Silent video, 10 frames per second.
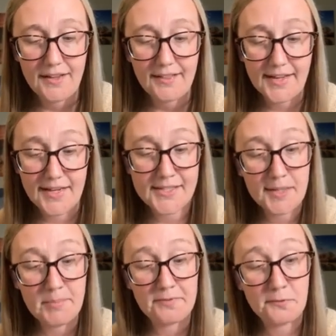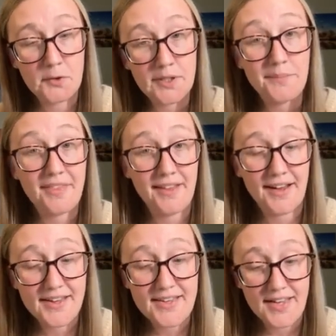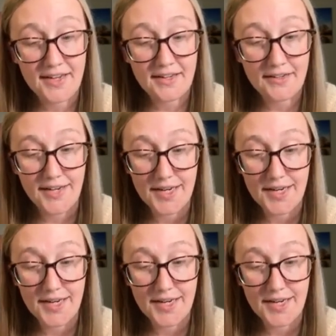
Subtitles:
Like I said before with the hiking,